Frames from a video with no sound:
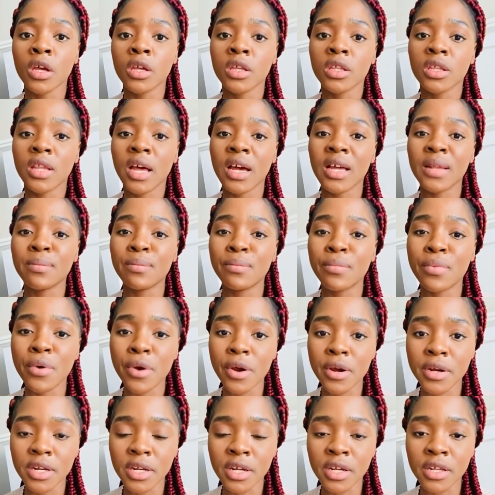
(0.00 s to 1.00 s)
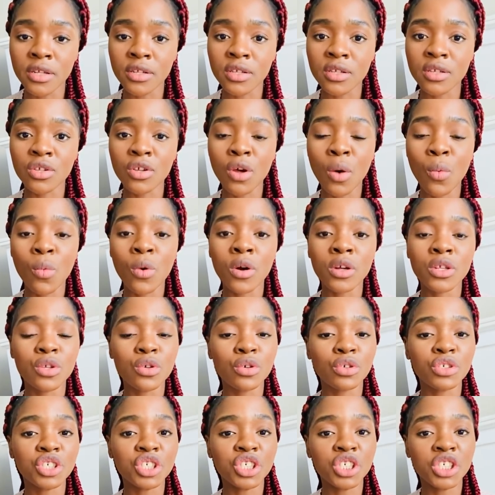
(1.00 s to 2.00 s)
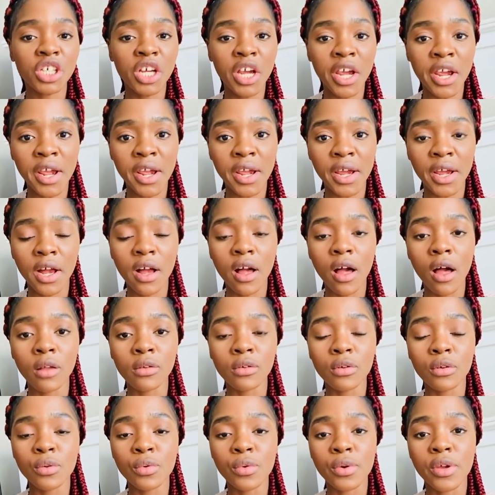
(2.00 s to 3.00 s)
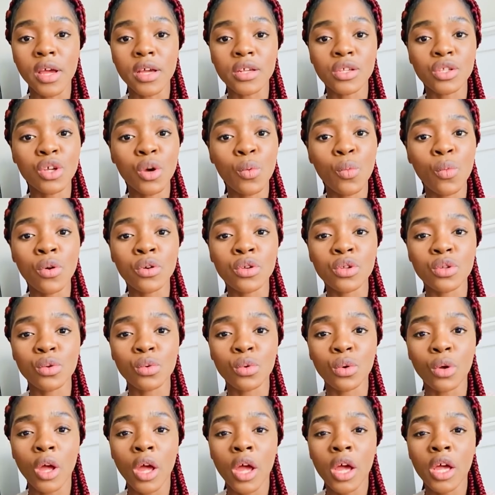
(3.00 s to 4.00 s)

that burden someone to share hallelujah someone to